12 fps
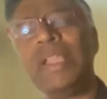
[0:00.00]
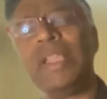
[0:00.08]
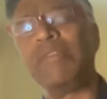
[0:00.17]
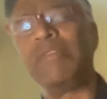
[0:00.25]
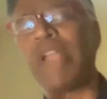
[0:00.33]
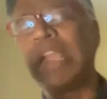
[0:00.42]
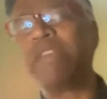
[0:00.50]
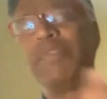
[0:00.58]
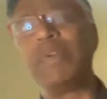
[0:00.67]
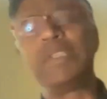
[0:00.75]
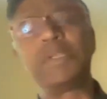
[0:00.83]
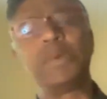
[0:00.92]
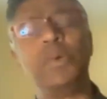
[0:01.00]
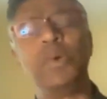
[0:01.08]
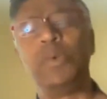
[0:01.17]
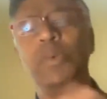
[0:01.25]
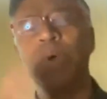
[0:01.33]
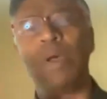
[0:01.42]
The Frankfurt
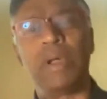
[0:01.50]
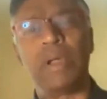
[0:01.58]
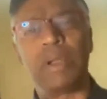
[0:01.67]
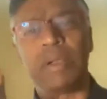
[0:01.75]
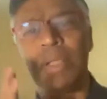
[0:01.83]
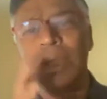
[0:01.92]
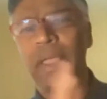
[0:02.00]
School were,